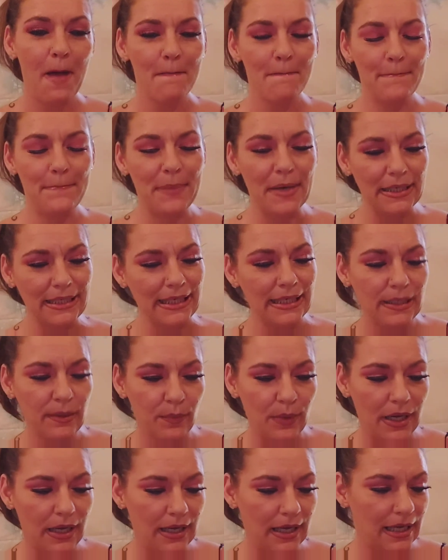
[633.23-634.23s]
But
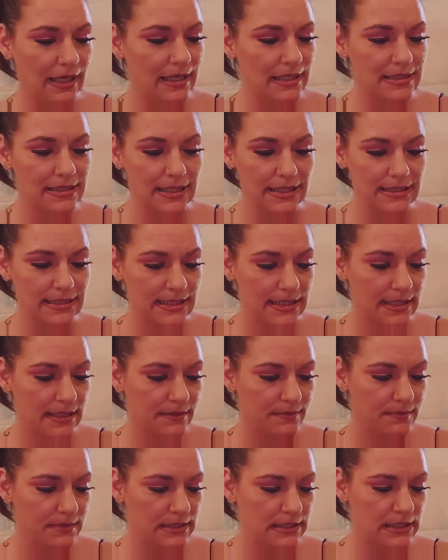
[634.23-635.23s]
anyway, I guess that's it.
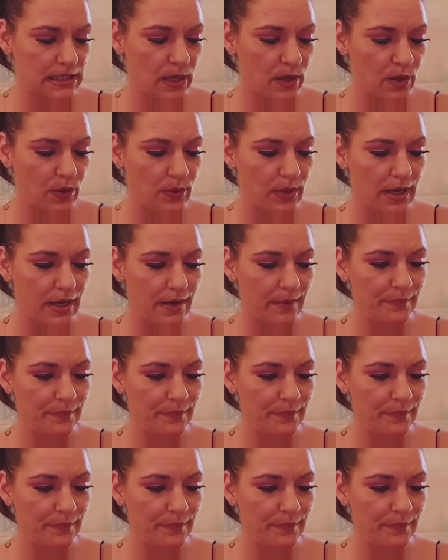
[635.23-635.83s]
So,